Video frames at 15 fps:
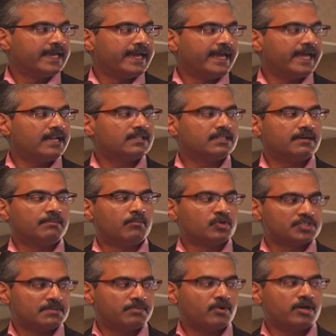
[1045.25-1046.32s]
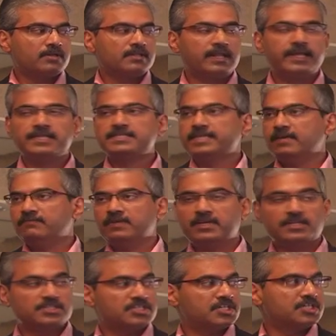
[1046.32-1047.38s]
And most importantly, safety
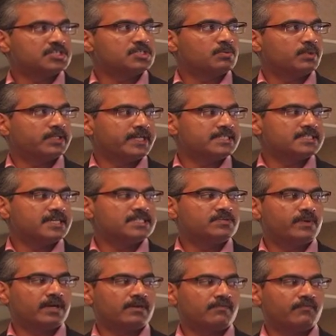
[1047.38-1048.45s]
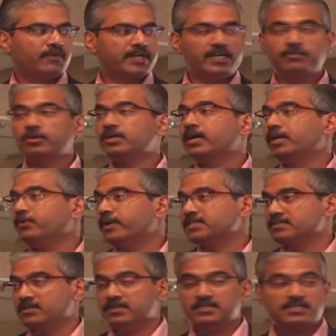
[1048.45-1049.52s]
concerns. With NSAIDs, we are worried about
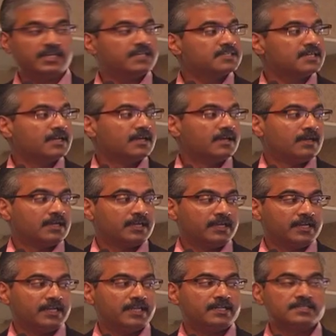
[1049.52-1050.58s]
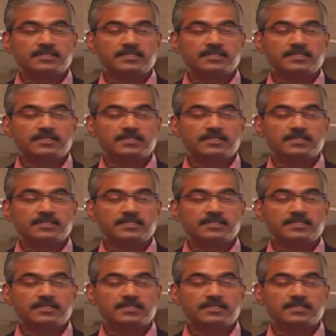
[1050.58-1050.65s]
cardiovascular disease, kidney